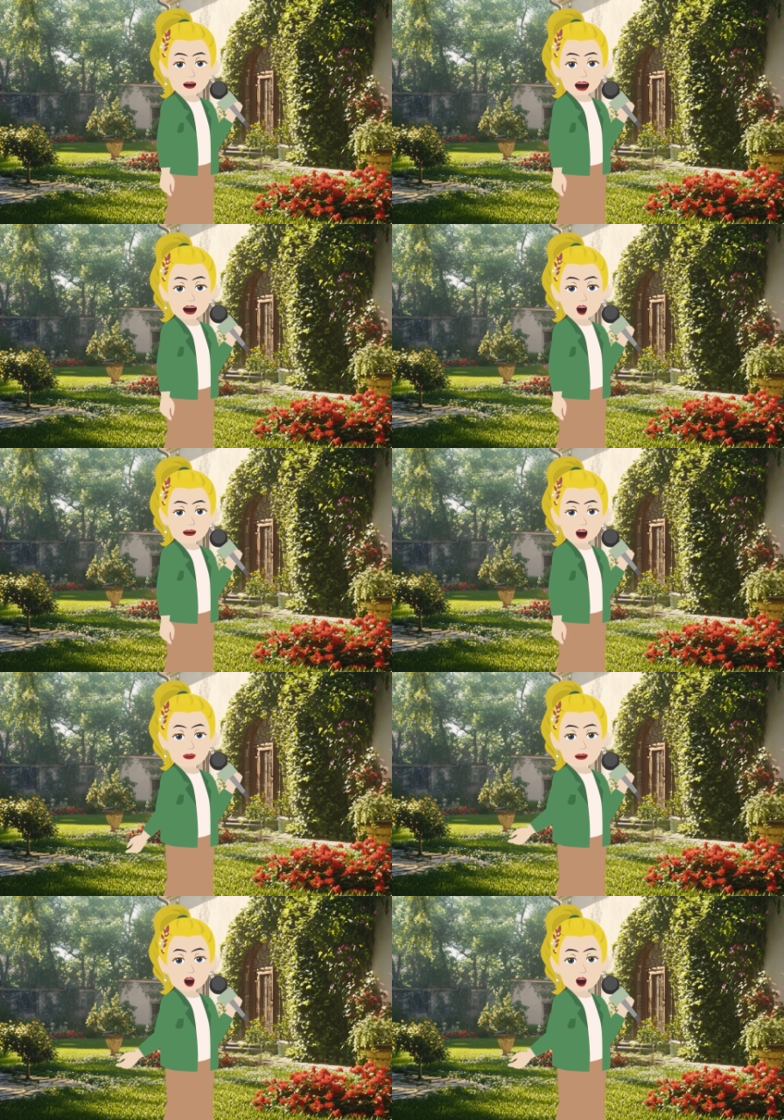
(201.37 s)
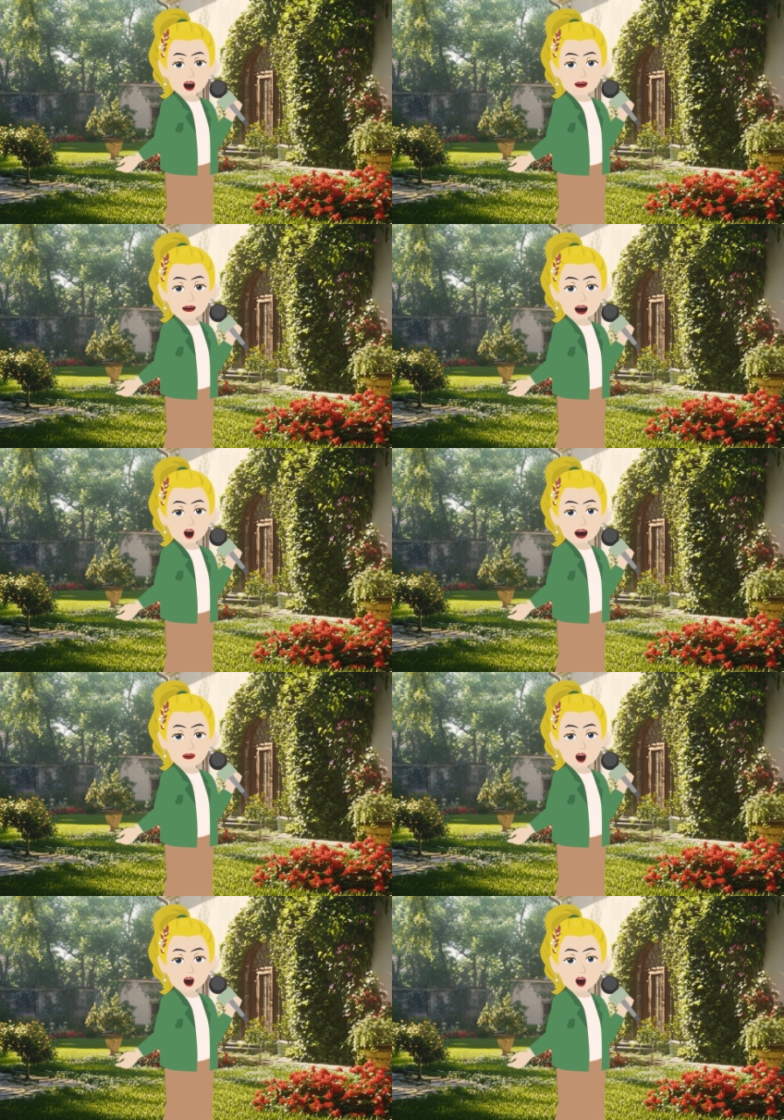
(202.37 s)
Law of attraction brings to you more
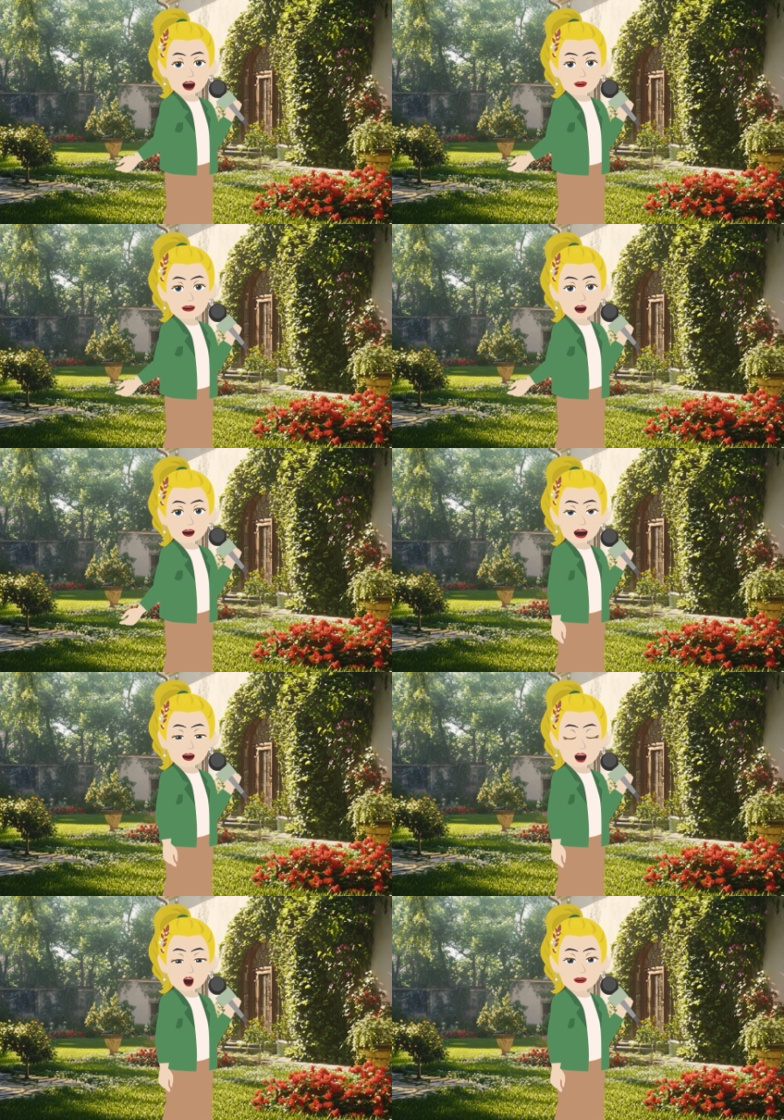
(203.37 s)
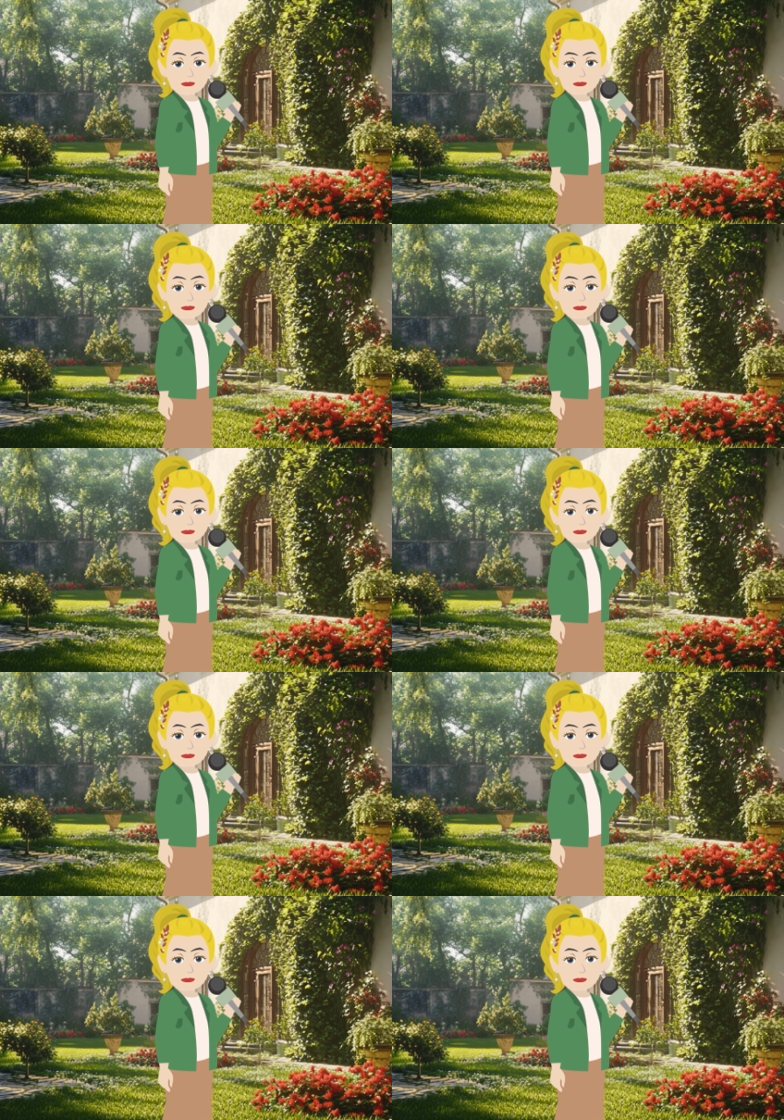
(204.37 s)
things like it that feel good.